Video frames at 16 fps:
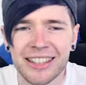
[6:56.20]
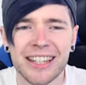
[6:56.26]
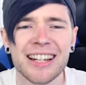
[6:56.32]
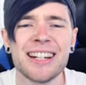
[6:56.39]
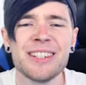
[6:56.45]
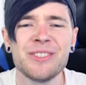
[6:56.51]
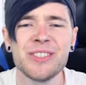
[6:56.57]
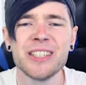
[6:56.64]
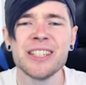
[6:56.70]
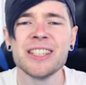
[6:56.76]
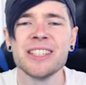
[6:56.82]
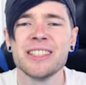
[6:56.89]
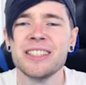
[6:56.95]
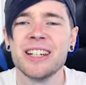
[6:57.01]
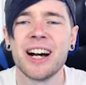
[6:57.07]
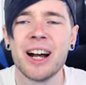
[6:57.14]

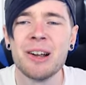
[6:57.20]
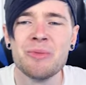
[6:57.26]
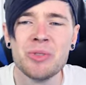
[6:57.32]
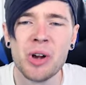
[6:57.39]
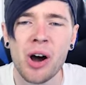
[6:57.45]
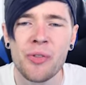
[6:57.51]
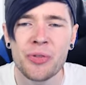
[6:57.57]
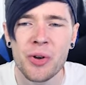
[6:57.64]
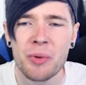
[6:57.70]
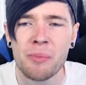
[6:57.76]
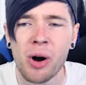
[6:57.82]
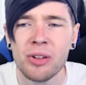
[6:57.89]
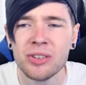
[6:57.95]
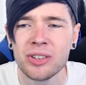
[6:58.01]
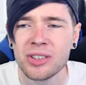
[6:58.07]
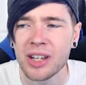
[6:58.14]
Gavin, I'm not the
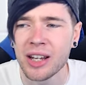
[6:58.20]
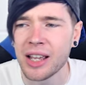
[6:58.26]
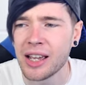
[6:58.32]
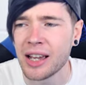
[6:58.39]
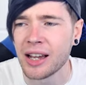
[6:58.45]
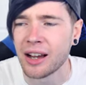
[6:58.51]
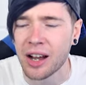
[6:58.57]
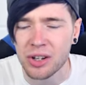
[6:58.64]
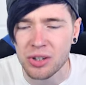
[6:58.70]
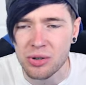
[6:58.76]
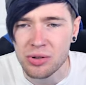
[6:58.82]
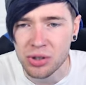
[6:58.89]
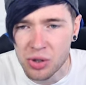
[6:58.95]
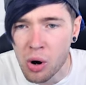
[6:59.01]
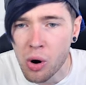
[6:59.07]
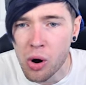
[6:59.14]
monster here. Are you
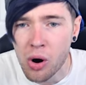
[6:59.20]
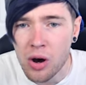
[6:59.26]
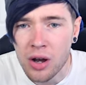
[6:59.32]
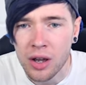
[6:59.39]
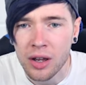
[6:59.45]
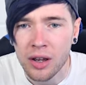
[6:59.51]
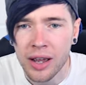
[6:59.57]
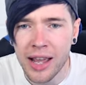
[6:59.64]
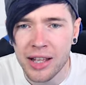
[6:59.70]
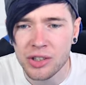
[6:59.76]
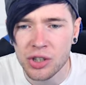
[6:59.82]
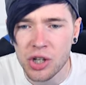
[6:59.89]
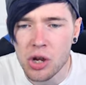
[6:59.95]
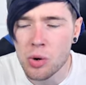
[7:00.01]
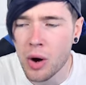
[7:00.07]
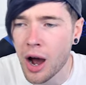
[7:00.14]
sure? It's
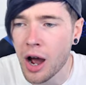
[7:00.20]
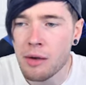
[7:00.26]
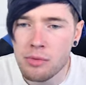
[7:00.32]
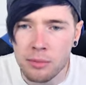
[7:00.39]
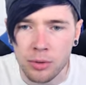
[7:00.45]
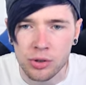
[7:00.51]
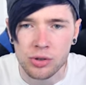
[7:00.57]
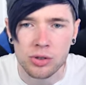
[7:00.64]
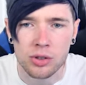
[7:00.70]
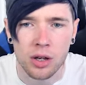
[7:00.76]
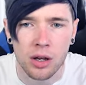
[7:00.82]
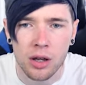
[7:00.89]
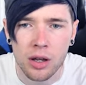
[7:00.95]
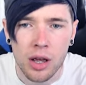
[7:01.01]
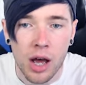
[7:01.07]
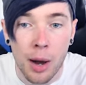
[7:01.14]
you. I'm the
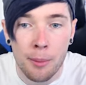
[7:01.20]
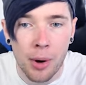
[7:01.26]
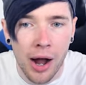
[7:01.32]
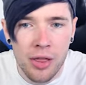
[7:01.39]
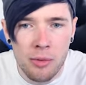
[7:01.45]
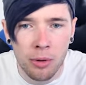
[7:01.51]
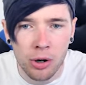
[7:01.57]
monster. Am I the